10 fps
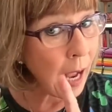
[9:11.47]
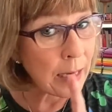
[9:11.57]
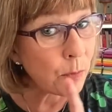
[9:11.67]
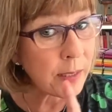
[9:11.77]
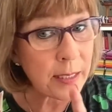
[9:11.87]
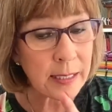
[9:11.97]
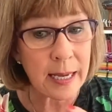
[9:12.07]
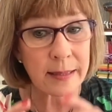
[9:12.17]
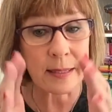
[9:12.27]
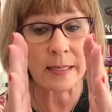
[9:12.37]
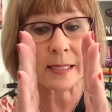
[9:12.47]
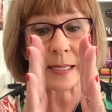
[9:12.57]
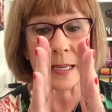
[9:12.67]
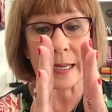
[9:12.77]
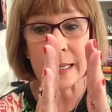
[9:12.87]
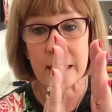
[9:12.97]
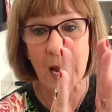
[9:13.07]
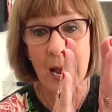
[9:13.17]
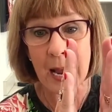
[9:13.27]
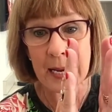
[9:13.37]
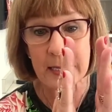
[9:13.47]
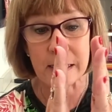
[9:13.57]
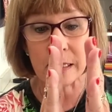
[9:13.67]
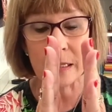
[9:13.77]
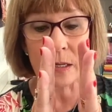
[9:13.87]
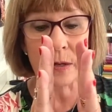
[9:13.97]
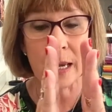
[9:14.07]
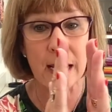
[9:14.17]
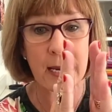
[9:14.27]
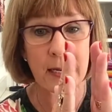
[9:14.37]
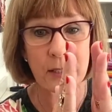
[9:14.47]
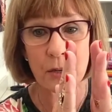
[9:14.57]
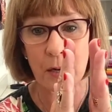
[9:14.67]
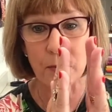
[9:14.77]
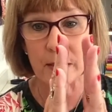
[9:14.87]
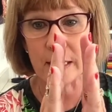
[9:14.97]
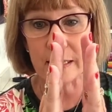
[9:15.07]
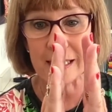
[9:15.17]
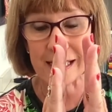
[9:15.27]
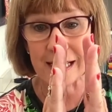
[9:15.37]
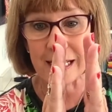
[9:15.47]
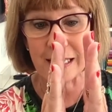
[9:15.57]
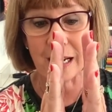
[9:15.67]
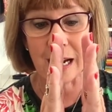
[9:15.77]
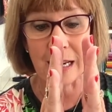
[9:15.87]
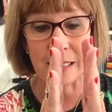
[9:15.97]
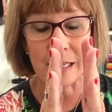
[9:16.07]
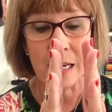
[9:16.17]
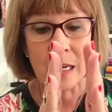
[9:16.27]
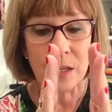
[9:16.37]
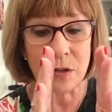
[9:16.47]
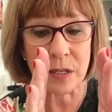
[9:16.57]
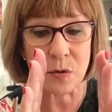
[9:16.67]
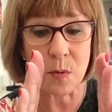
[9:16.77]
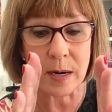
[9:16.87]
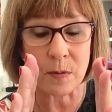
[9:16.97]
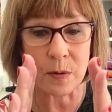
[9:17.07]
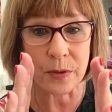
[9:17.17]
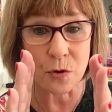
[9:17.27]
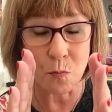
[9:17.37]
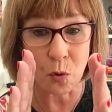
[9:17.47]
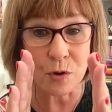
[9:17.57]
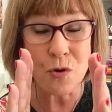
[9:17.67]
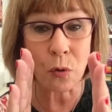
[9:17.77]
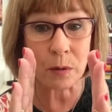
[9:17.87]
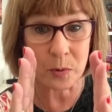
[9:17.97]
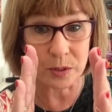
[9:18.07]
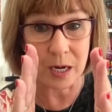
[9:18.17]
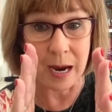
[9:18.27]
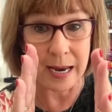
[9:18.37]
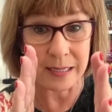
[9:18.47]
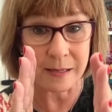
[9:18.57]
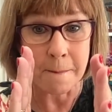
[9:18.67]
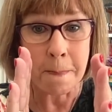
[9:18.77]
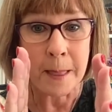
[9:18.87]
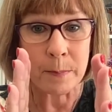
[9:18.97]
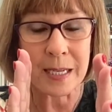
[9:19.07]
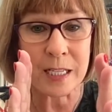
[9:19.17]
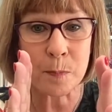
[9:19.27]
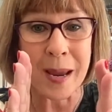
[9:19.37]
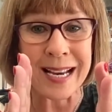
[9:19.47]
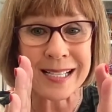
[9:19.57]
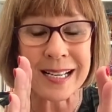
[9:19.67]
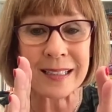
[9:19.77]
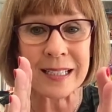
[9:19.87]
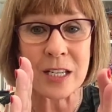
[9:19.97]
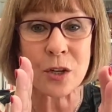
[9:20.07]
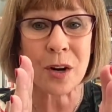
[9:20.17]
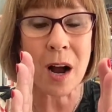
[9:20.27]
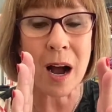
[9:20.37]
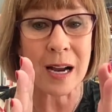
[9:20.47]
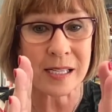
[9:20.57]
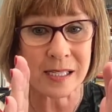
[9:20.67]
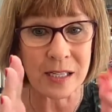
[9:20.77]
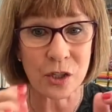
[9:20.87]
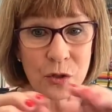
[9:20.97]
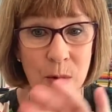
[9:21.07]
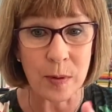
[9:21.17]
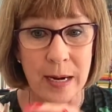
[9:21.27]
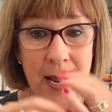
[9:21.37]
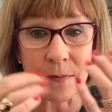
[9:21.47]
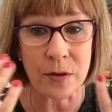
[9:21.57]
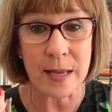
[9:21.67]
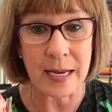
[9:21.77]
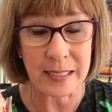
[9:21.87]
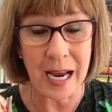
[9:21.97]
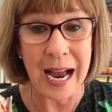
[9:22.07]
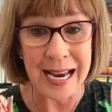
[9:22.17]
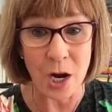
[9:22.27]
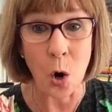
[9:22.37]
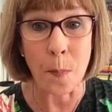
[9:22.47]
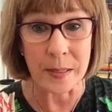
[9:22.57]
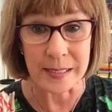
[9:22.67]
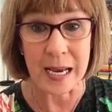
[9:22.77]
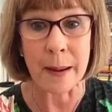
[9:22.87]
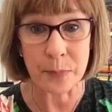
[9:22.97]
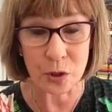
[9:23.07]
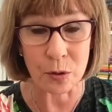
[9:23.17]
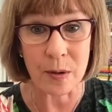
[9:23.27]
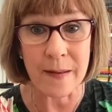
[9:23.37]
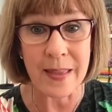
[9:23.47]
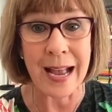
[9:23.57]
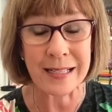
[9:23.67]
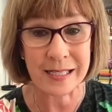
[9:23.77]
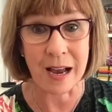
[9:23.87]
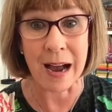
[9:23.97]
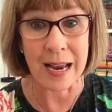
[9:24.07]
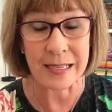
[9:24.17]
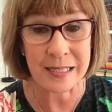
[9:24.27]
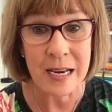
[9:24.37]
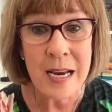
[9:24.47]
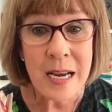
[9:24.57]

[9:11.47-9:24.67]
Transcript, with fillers: I wouldn't get the skinny ties, okay? I wouldn't get the skinny ties. You're going to want the more normal ties. Because basically you're hostage to whatever that tie opens up to and that size.